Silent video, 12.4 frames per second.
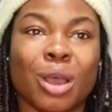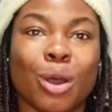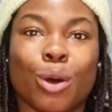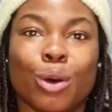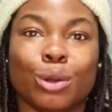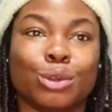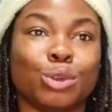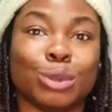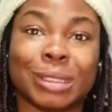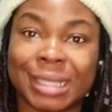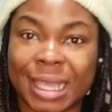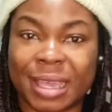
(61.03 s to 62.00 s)
or to
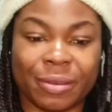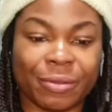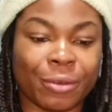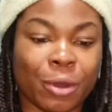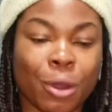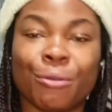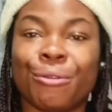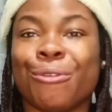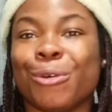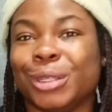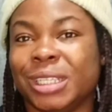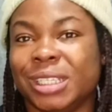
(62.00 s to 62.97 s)
save
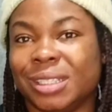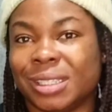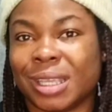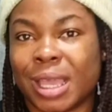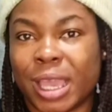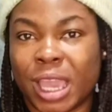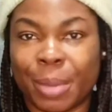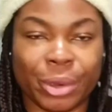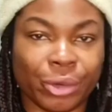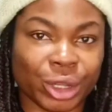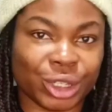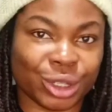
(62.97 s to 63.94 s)
for this
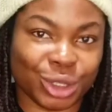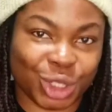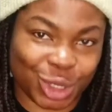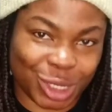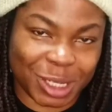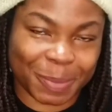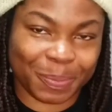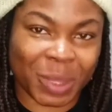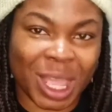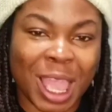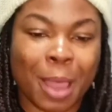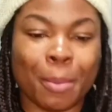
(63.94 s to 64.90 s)
immigration journey.
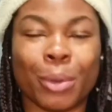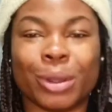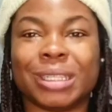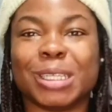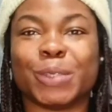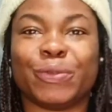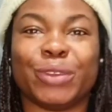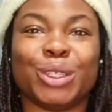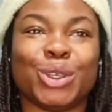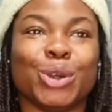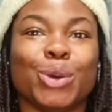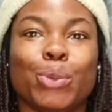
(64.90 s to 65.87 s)
But this
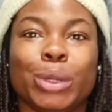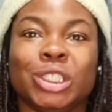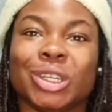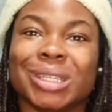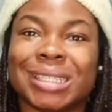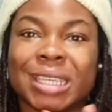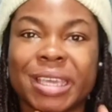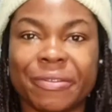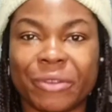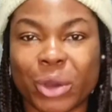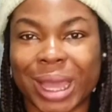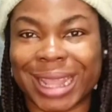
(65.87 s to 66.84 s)
video will just give
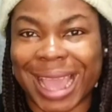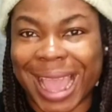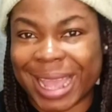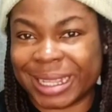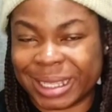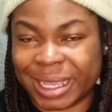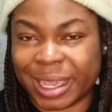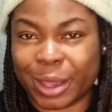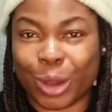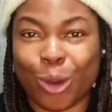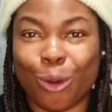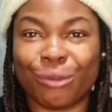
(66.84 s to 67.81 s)
you an idea
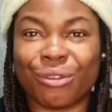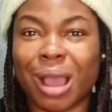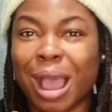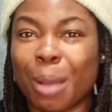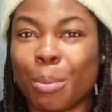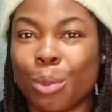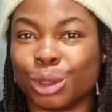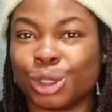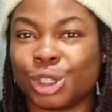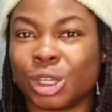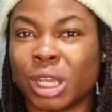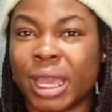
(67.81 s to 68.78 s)
of how
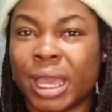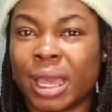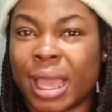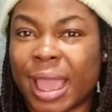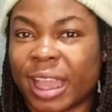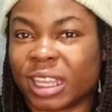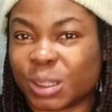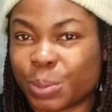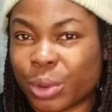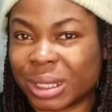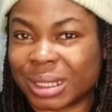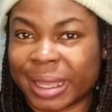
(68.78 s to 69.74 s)
much
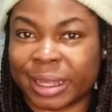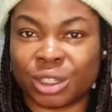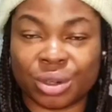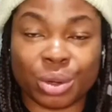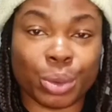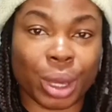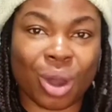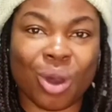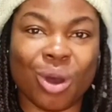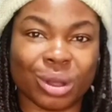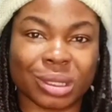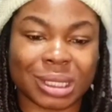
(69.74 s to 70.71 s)
express entry will
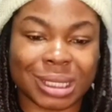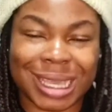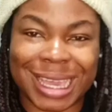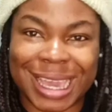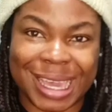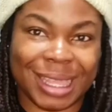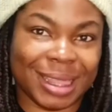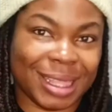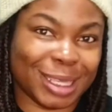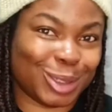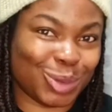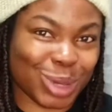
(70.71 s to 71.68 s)
cost in
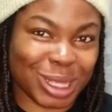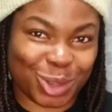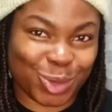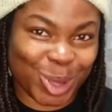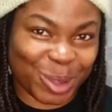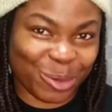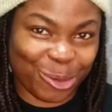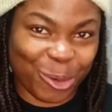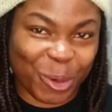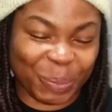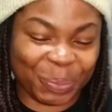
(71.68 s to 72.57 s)
this 2024.